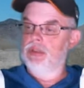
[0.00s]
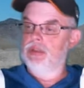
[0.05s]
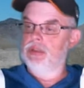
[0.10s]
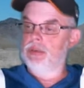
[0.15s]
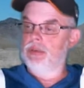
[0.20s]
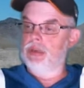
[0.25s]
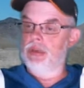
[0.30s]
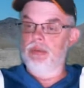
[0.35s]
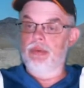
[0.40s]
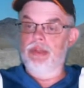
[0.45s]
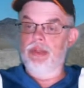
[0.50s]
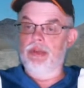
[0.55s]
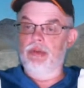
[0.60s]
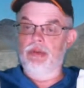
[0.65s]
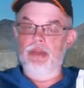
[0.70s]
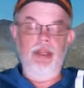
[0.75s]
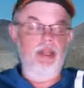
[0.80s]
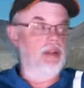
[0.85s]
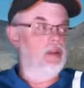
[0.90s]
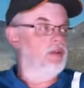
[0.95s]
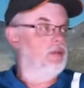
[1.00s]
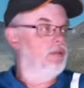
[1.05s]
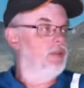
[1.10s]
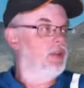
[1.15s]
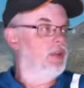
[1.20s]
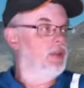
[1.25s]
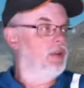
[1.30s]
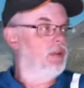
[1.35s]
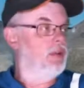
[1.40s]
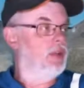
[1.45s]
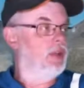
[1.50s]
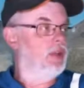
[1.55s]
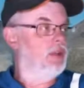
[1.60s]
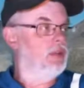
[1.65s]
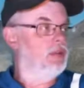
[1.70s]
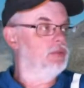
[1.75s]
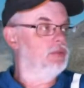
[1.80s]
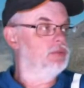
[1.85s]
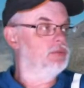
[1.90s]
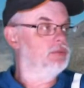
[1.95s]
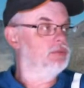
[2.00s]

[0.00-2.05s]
So we know when to go get her if you got to go get her.